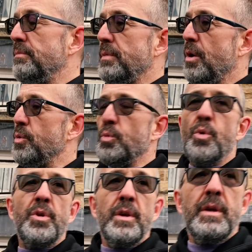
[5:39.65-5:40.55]
so old look,
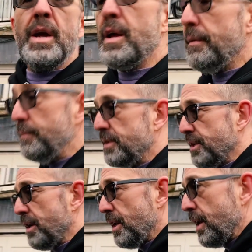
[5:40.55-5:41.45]
wood. Let's have yeah, a look at that.
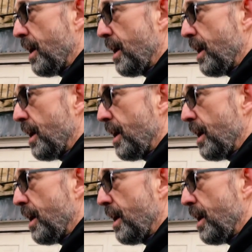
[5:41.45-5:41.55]
Then. Certainly,